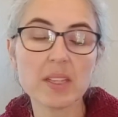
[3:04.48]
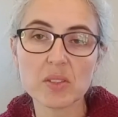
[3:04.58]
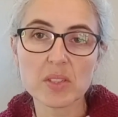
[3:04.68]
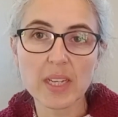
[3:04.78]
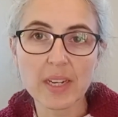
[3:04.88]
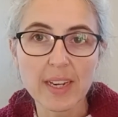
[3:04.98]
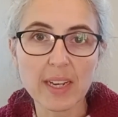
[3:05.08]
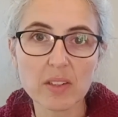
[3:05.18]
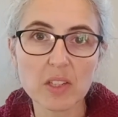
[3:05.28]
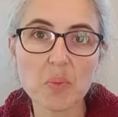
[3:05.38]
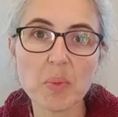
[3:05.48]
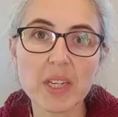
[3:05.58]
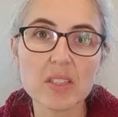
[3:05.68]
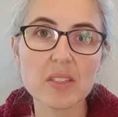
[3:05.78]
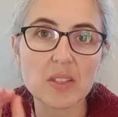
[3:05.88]
as you're starting out, you
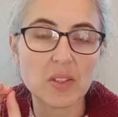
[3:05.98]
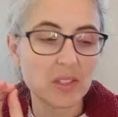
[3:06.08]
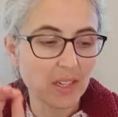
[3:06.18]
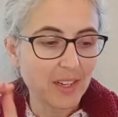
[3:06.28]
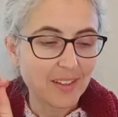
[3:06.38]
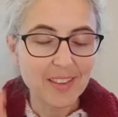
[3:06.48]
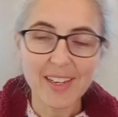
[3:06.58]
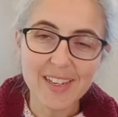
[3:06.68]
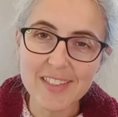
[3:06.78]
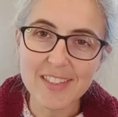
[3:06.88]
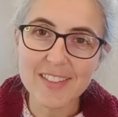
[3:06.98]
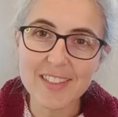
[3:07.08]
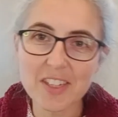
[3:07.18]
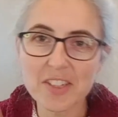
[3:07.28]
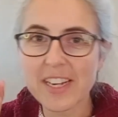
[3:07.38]
might just learn the easiest
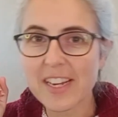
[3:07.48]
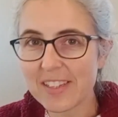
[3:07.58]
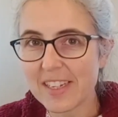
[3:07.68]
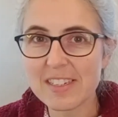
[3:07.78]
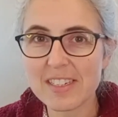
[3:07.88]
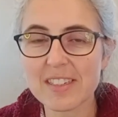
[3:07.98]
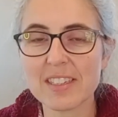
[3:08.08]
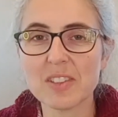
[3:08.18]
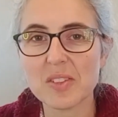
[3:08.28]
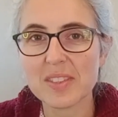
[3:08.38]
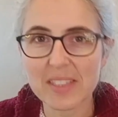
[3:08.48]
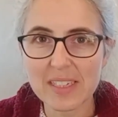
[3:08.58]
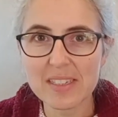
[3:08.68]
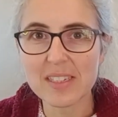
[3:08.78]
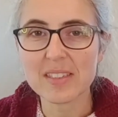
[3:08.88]
Kyrie, the easiest Sanctus,
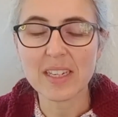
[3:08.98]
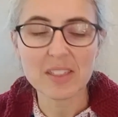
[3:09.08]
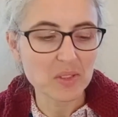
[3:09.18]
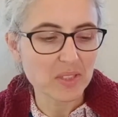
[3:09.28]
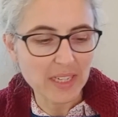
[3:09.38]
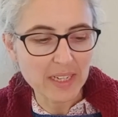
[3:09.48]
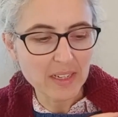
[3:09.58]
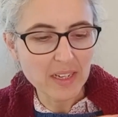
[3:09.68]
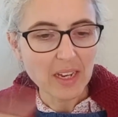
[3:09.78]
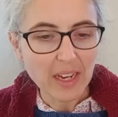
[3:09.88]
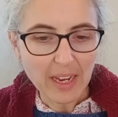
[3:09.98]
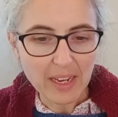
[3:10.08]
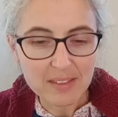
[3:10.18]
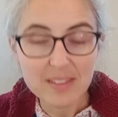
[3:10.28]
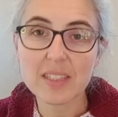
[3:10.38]
the easiest Agnus Dei,
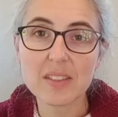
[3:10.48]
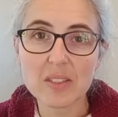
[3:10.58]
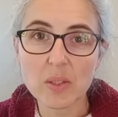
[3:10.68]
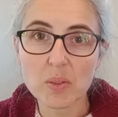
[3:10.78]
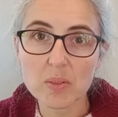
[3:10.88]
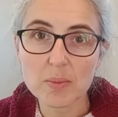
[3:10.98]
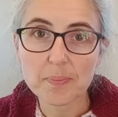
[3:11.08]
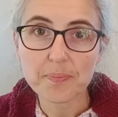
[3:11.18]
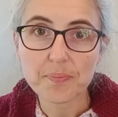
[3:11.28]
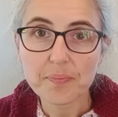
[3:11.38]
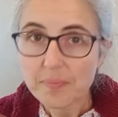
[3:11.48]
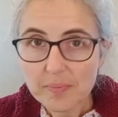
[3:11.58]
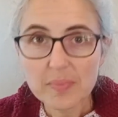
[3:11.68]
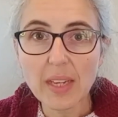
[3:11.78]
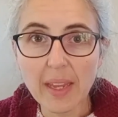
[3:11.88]
and stick to those.
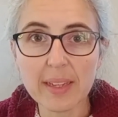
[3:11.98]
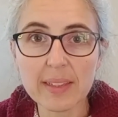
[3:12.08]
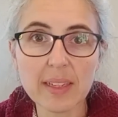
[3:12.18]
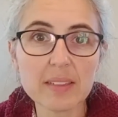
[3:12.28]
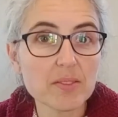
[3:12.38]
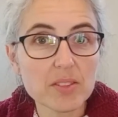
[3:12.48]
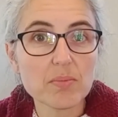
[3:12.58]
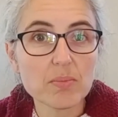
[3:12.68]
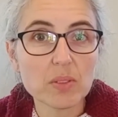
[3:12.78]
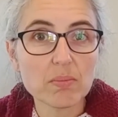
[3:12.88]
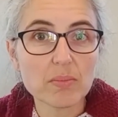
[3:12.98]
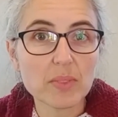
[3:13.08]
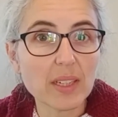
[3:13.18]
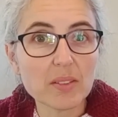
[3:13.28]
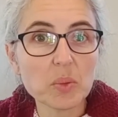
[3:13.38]
And
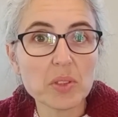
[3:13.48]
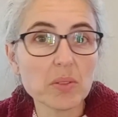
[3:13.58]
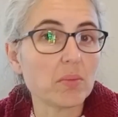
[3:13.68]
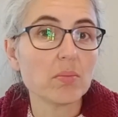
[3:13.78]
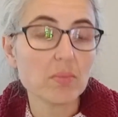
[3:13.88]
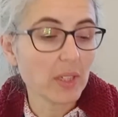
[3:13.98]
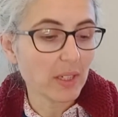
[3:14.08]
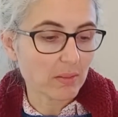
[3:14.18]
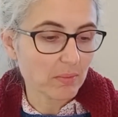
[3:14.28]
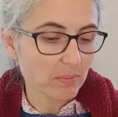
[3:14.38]
that will do. Yeah.